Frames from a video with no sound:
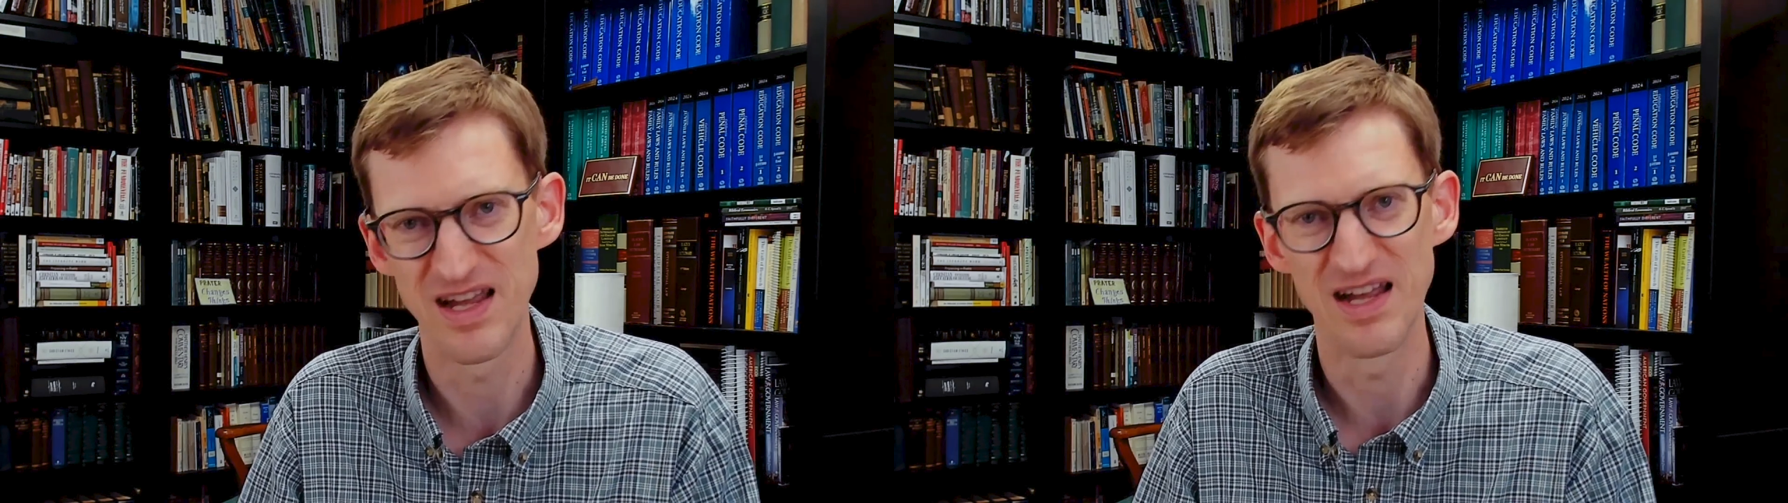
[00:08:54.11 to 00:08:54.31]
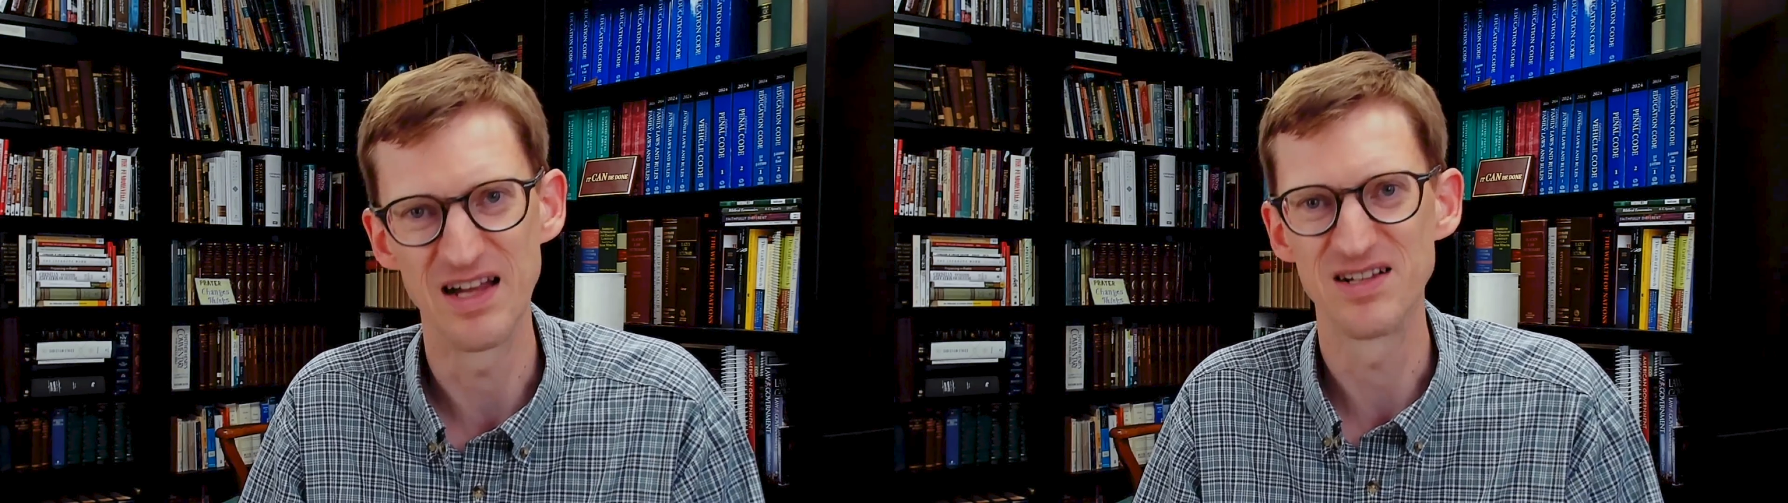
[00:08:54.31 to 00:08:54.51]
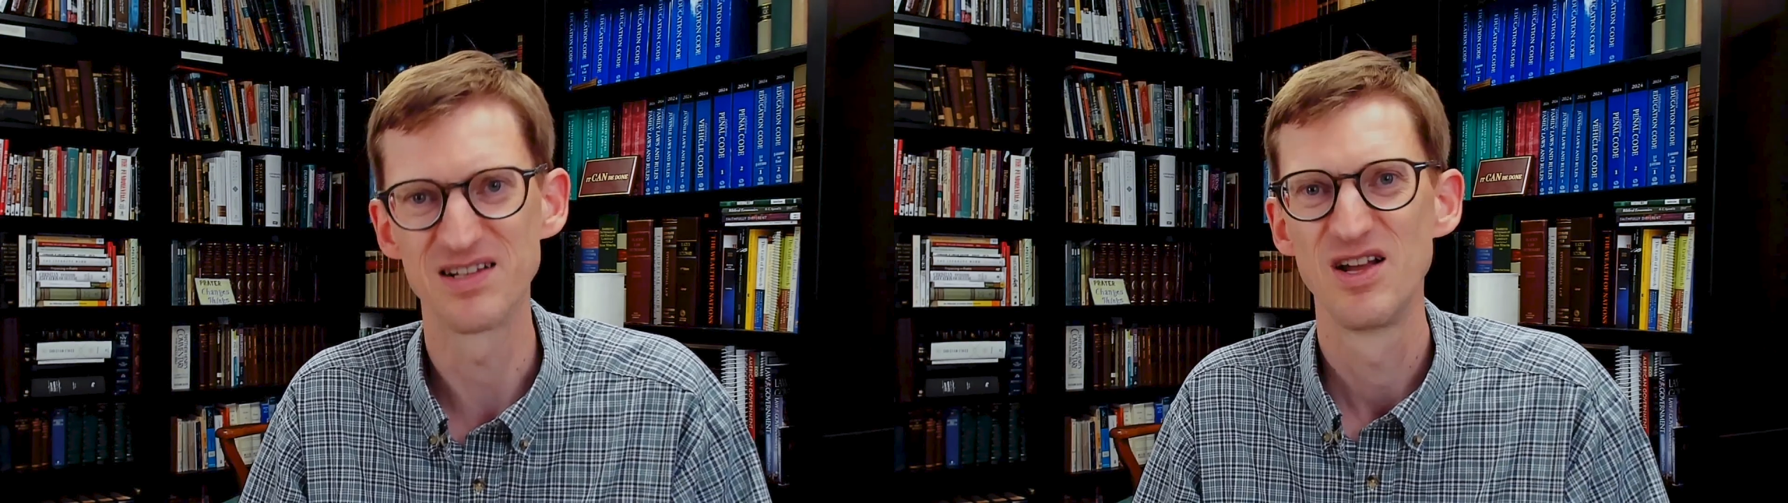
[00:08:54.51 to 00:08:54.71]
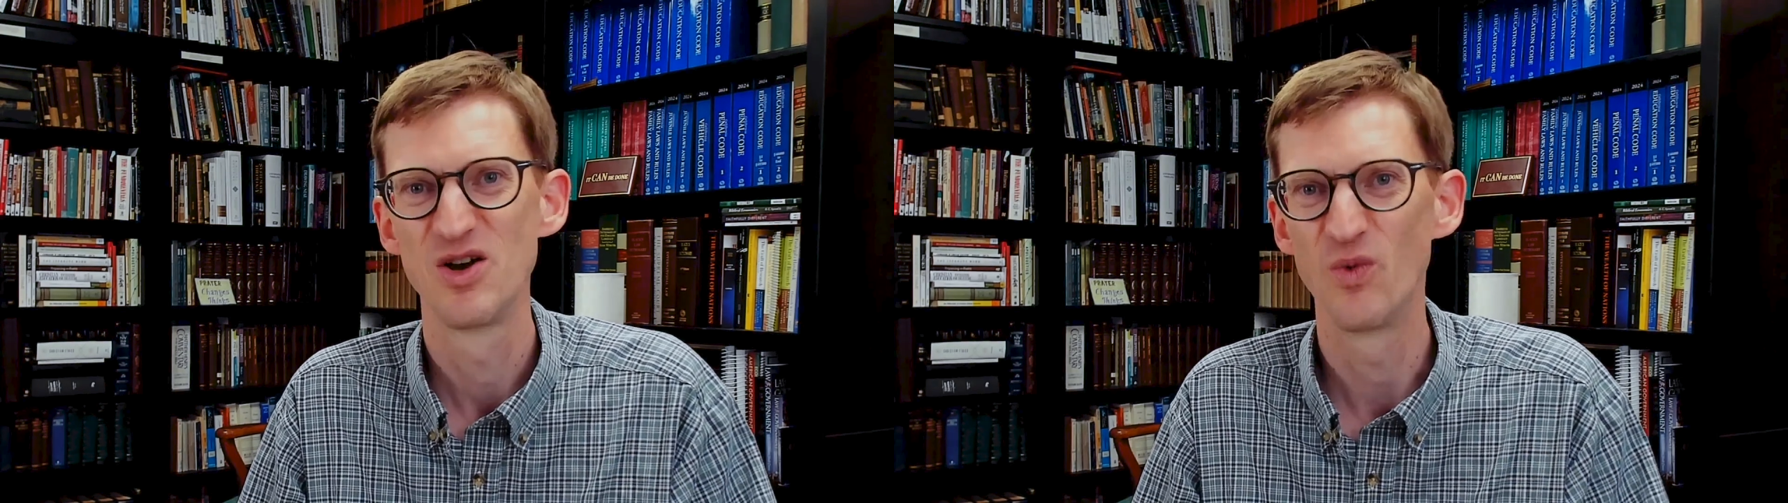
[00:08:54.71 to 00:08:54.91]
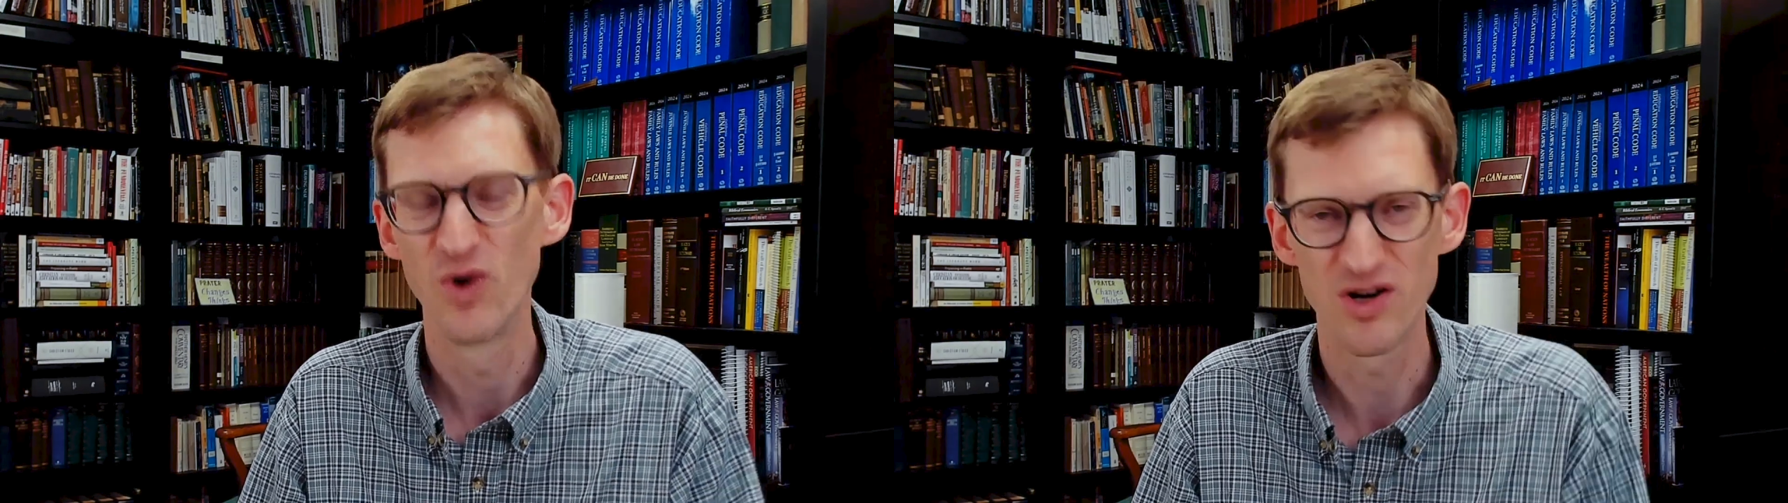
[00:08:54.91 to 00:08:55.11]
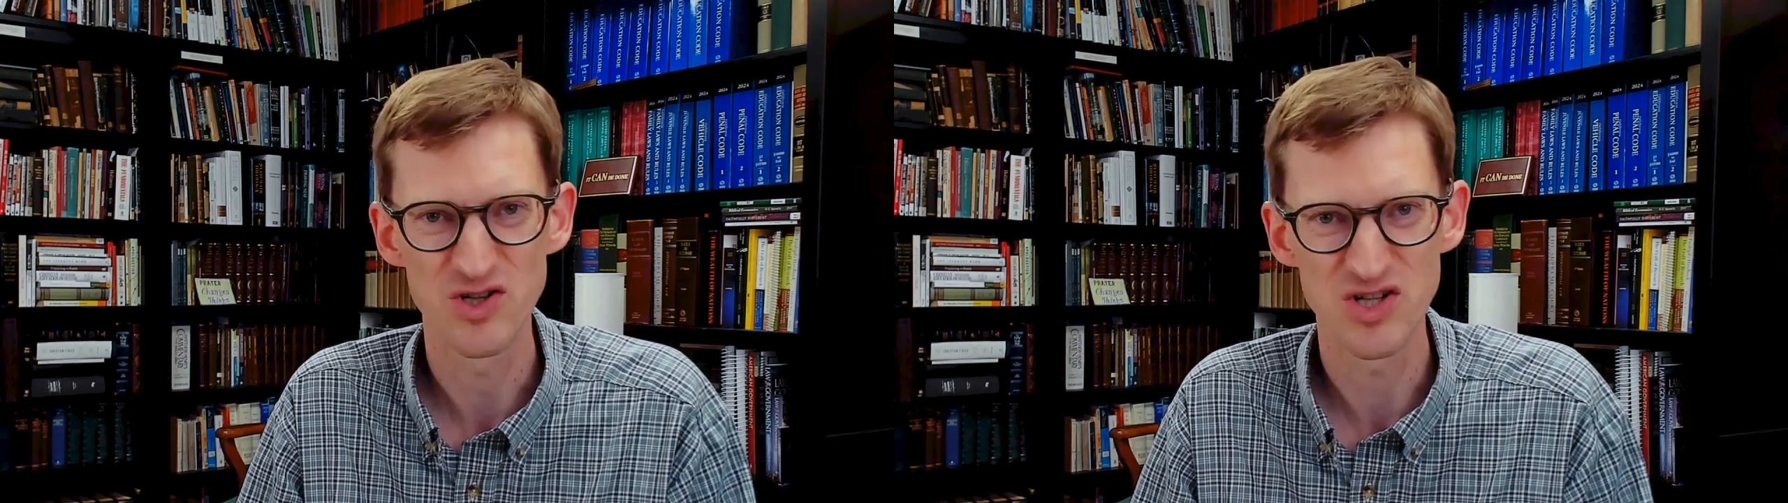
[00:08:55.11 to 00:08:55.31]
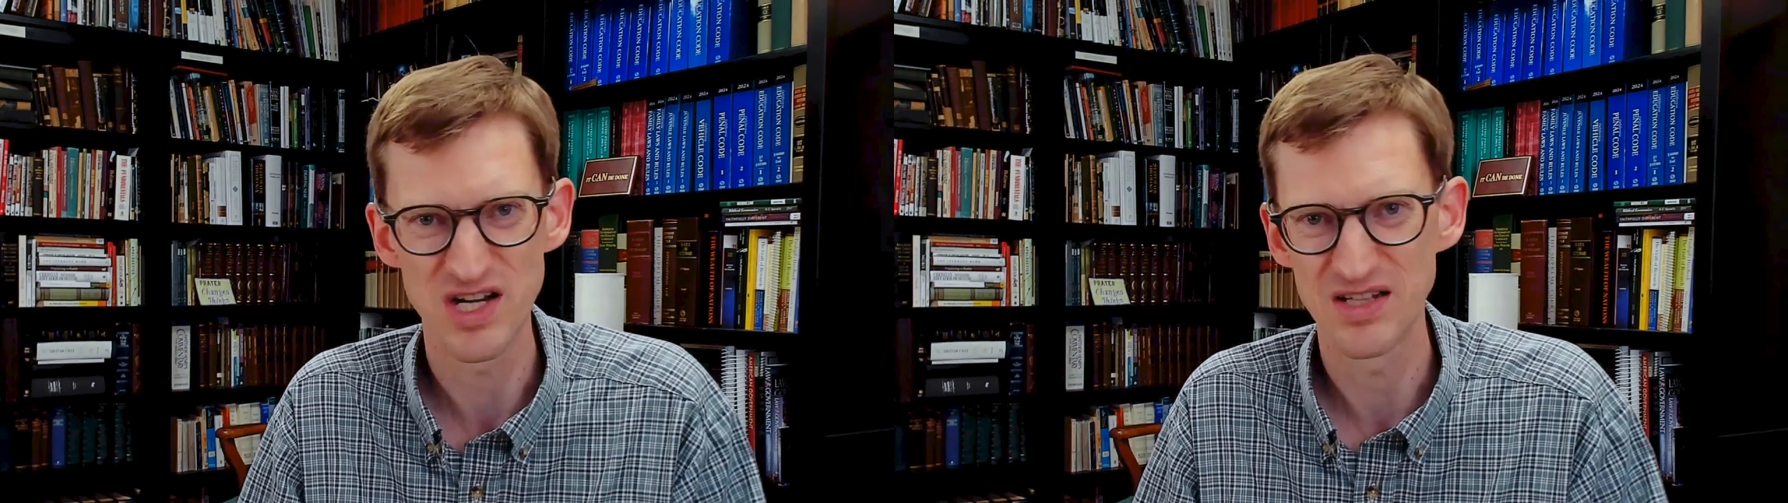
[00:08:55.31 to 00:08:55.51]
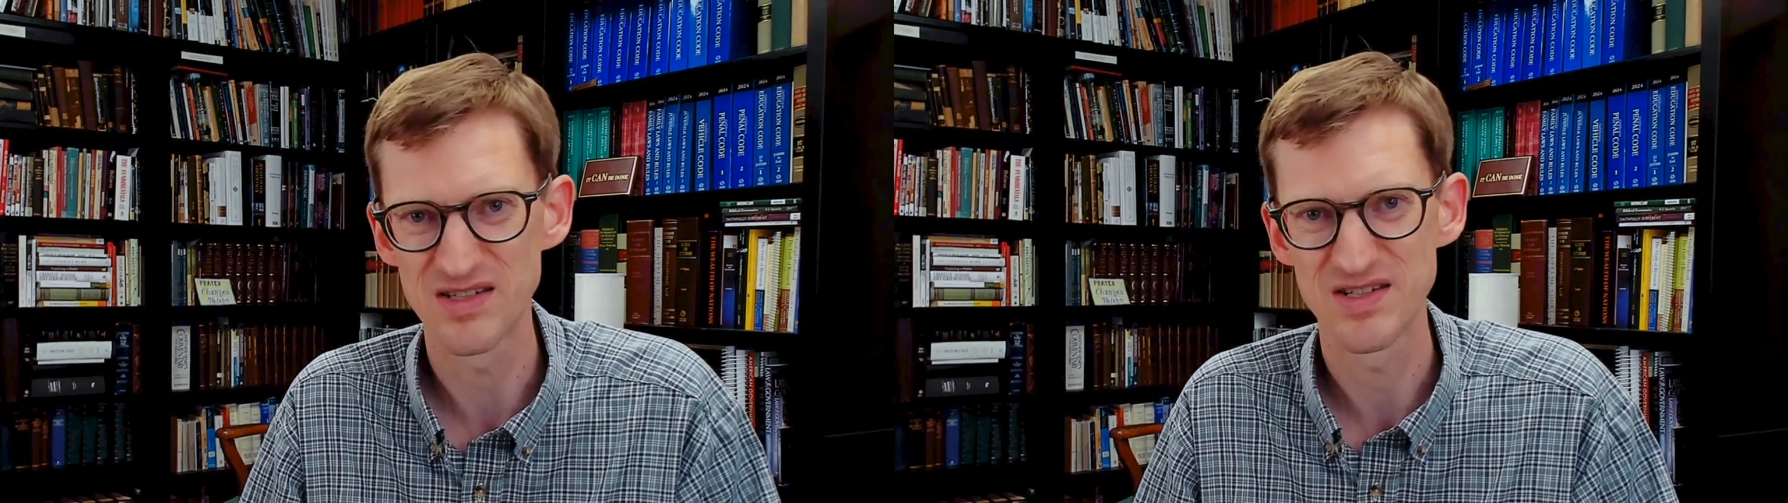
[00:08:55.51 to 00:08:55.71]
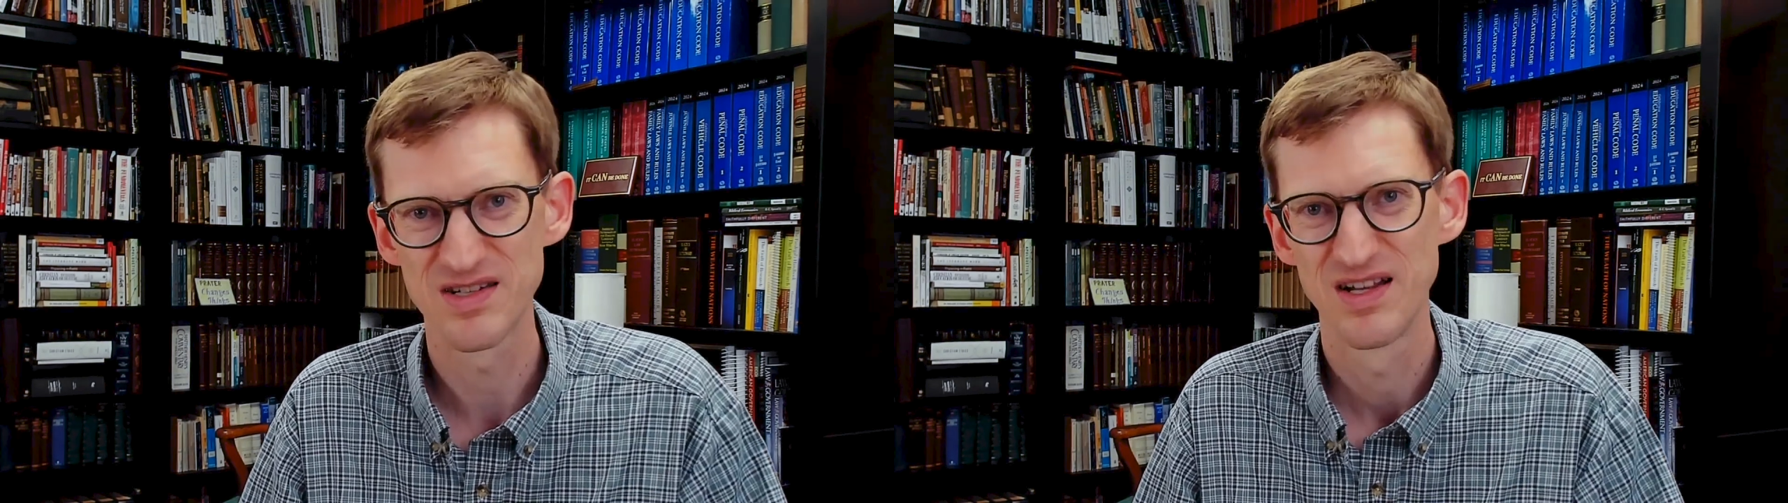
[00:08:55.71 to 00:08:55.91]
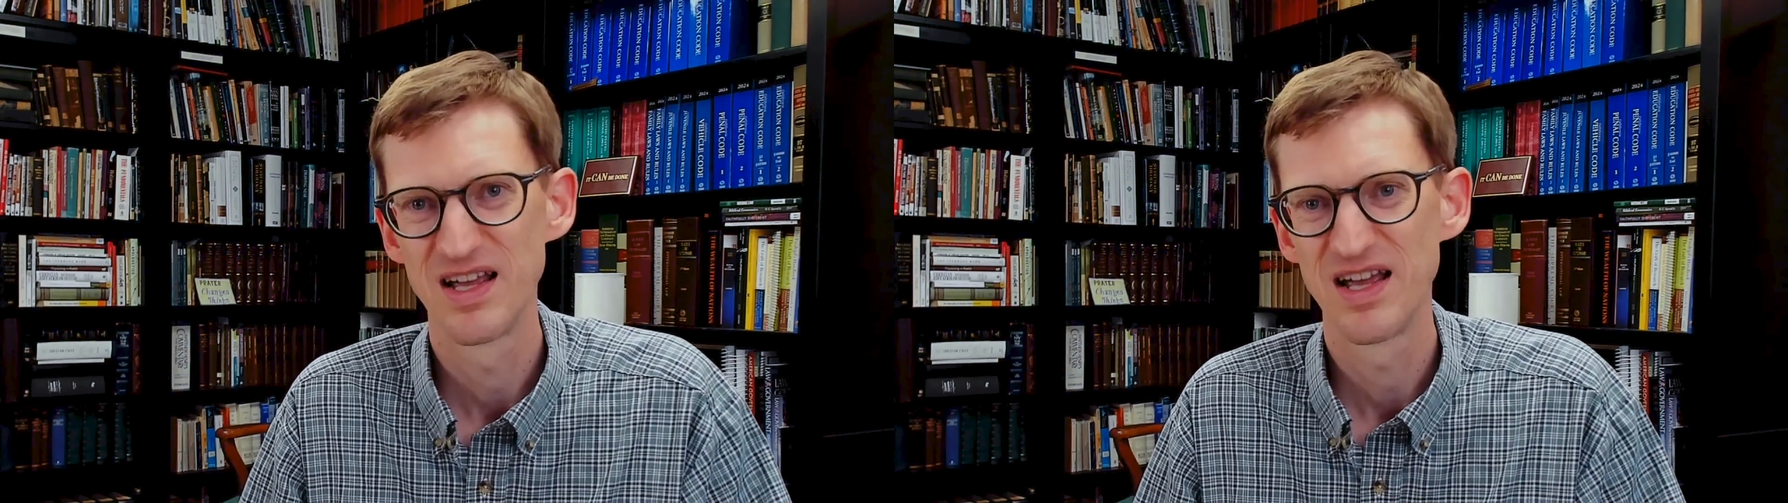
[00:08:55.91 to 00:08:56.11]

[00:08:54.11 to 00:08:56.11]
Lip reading: and worksheets